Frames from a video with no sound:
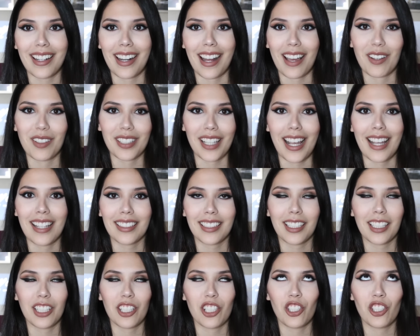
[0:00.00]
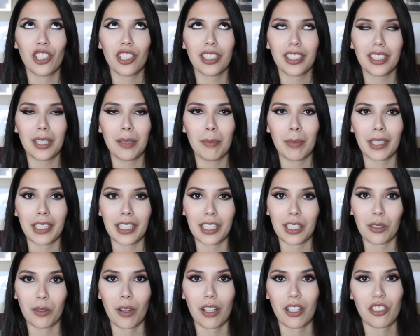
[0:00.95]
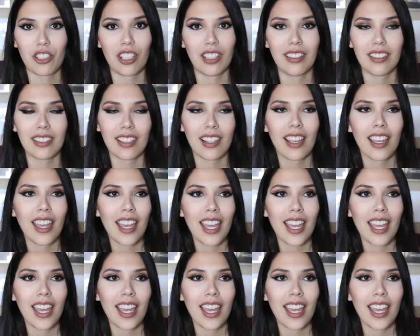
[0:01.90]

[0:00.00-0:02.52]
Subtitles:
and I was asking a billion questions.